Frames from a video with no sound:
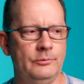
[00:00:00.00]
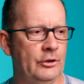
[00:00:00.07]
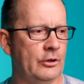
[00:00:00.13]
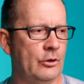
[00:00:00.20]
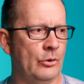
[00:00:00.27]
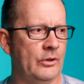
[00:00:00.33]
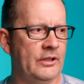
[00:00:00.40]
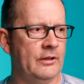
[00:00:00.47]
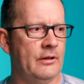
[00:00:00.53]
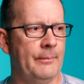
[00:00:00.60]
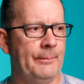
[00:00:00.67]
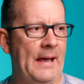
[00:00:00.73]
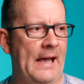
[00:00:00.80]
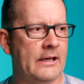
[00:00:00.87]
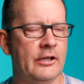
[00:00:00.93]
you're going in the
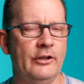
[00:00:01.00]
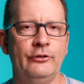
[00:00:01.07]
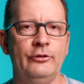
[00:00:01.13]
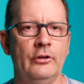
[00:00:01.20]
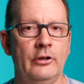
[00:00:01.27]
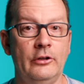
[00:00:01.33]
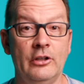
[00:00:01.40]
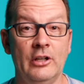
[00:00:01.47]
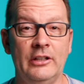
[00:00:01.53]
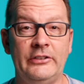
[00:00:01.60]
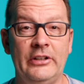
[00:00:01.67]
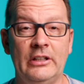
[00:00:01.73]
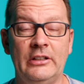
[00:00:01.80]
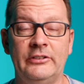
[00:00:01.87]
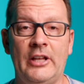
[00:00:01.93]
back country, are you gonna
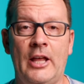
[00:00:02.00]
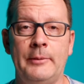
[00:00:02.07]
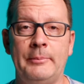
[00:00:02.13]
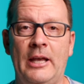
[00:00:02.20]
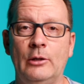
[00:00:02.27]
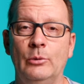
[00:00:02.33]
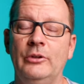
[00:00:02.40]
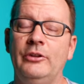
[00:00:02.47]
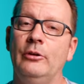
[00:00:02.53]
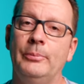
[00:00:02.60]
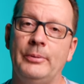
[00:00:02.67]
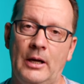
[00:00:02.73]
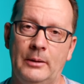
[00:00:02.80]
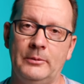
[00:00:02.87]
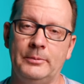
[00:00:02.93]
take a sandbag with you?
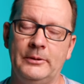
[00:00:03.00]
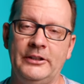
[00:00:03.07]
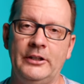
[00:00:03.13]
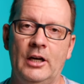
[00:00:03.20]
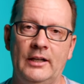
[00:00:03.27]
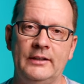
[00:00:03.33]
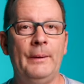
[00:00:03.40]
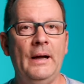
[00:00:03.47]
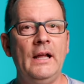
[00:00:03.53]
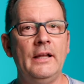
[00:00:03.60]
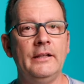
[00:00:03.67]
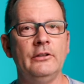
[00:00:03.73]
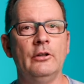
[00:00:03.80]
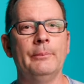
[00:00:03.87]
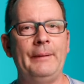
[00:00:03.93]
Probably not.
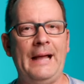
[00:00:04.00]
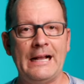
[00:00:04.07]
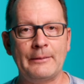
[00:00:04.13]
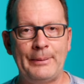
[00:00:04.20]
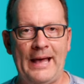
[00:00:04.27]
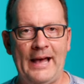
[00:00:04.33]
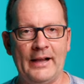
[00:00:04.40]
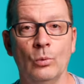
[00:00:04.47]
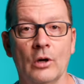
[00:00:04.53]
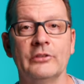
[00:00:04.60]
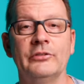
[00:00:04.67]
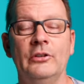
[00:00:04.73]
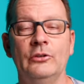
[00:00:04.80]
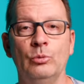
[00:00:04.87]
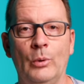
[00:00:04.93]
But your backpack
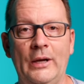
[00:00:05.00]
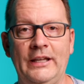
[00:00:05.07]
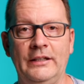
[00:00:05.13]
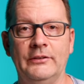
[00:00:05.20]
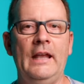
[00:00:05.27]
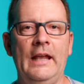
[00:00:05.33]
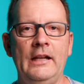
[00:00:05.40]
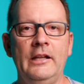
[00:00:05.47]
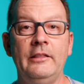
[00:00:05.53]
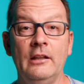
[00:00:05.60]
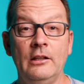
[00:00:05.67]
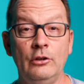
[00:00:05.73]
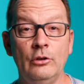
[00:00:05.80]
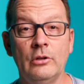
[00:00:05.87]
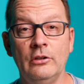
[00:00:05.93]
works as weight.
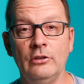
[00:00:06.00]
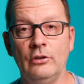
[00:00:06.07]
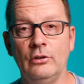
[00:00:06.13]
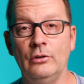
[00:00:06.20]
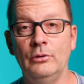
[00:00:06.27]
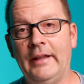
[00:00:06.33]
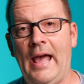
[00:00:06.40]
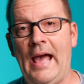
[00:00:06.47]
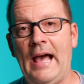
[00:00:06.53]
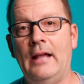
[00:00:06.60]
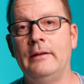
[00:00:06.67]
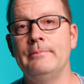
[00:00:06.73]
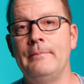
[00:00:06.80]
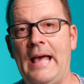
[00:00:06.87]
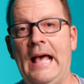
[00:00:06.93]
Anything you can do to
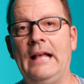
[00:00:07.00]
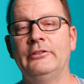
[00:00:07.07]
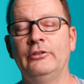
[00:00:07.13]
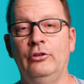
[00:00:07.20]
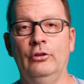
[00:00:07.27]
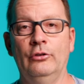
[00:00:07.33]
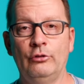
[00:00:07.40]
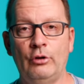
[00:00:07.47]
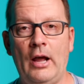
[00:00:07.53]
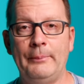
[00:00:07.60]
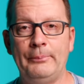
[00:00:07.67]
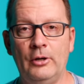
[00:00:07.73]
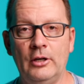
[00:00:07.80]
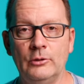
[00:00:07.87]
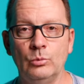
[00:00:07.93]
add mass to your
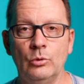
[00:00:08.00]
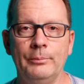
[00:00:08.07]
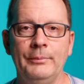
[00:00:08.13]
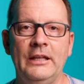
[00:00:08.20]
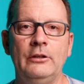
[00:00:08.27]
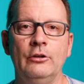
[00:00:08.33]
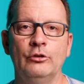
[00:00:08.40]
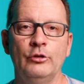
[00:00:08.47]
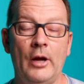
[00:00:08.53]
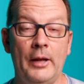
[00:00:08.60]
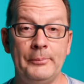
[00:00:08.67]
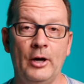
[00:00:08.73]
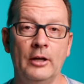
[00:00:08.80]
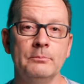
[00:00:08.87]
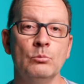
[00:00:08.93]
tripod will make your
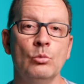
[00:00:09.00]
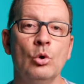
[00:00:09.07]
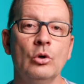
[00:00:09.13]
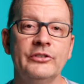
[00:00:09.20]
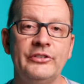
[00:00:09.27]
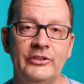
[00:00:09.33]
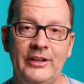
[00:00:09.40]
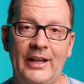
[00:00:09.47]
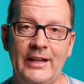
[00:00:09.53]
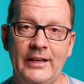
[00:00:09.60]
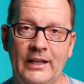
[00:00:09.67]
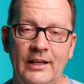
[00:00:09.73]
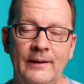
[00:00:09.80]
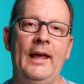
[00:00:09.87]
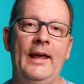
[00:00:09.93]
tripod more
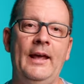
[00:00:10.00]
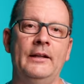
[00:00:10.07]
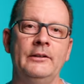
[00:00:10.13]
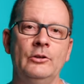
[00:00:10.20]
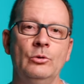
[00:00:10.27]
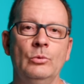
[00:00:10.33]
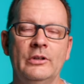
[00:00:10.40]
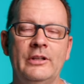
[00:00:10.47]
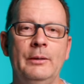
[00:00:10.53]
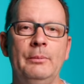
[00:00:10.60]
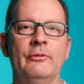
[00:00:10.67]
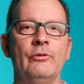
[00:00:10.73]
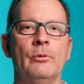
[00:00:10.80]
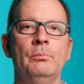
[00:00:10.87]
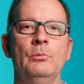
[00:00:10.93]
steady and will keep
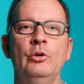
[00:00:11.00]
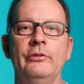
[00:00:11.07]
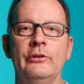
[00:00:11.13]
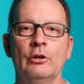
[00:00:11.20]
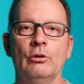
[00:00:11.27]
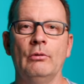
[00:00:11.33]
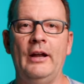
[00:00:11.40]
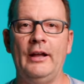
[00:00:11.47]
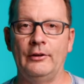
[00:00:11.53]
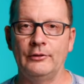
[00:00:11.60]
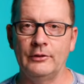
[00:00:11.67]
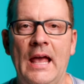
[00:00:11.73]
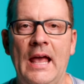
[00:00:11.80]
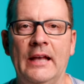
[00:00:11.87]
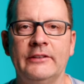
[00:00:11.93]
it from moving
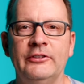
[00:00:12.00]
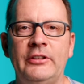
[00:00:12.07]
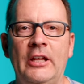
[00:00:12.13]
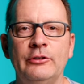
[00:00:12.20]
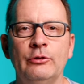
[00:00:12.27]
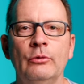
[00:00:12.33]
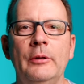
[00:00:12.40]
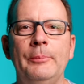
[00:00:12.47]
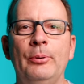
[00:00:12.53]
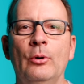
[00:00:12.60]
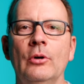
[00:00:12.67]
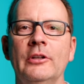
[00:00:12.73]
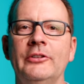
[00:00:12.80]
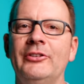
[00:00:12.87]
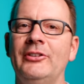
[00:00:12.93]
around. Accessory
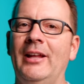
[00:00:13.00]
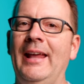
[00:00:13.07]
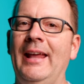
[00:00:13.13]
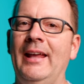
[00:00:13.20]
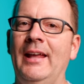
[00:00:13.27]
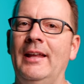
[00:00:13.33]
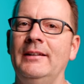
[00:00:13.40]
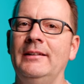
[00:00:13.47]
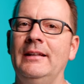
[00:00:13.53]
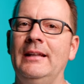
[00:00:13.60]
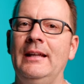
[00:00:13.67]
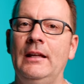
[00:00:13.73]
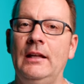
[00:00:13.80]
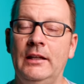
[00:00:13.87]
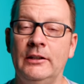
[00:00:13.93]
ports and
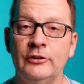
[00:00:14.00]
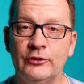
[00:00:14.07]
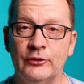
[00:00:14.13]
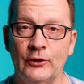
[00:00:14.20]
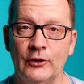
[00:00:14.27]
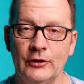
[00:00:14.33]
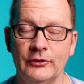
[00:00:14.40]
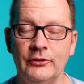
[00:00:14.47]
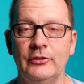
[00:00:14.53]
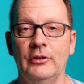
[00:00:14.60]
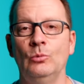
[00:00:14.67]
inserts.